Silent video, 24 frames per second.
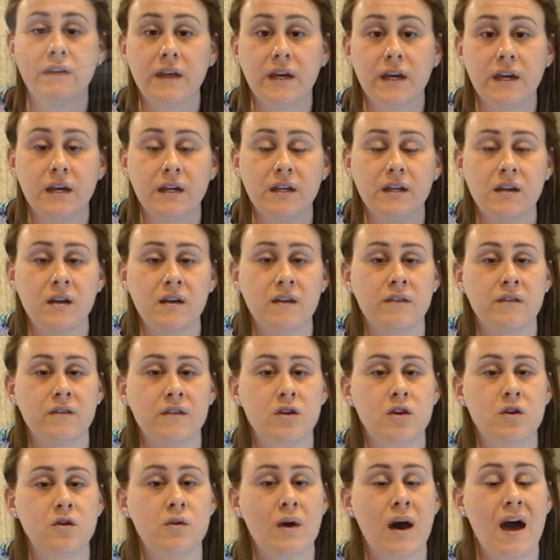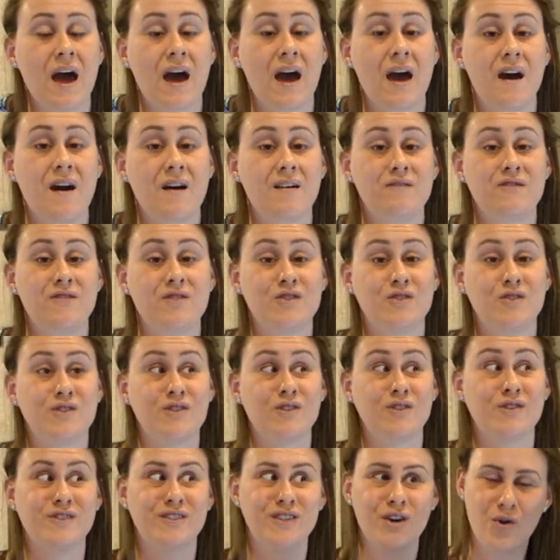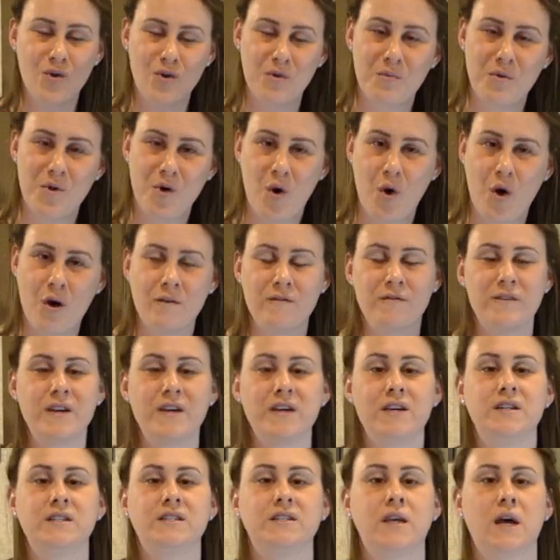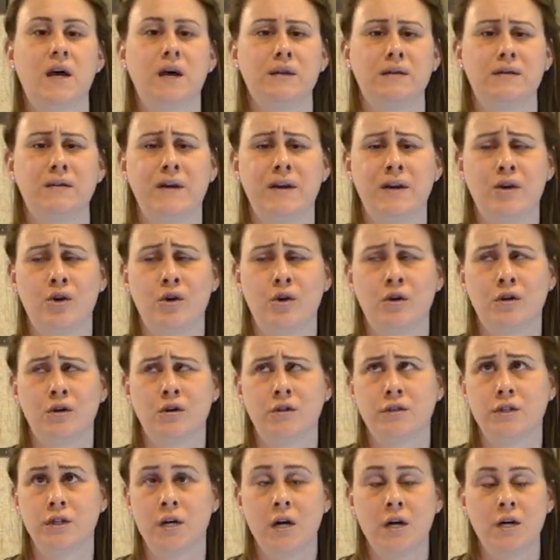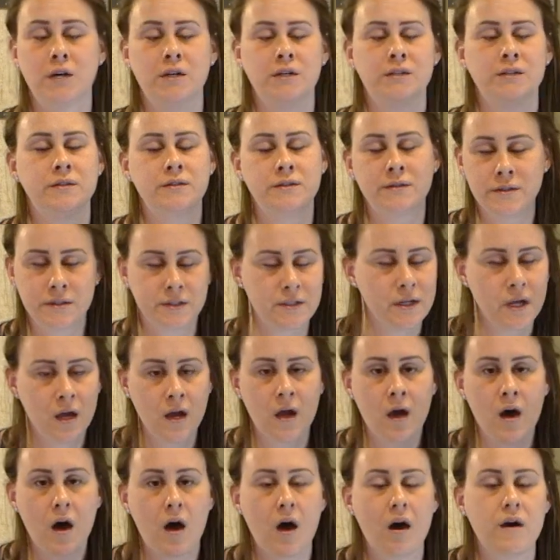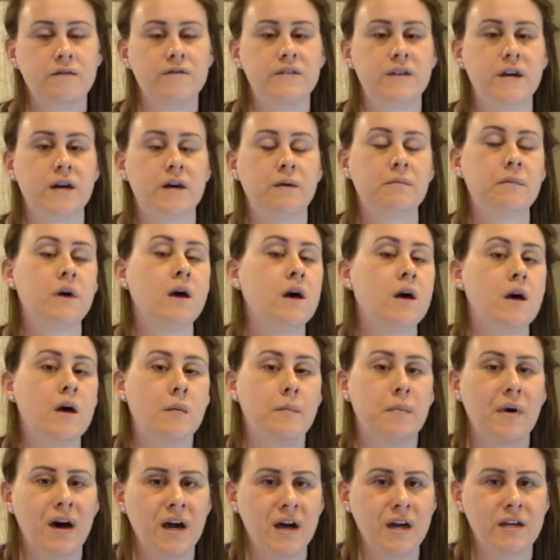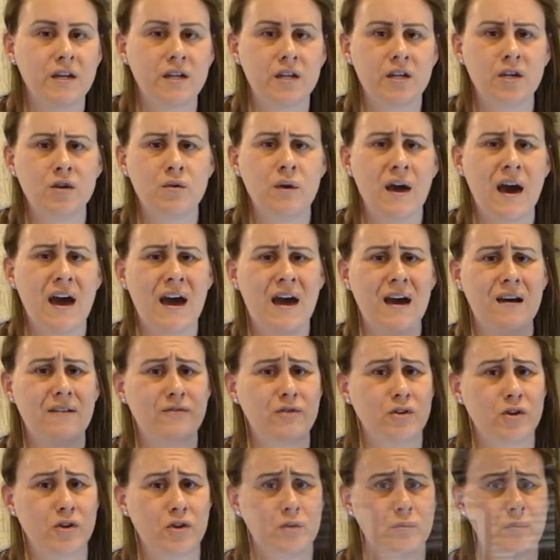then you have your towable RVs, and there are tons of them. But you have your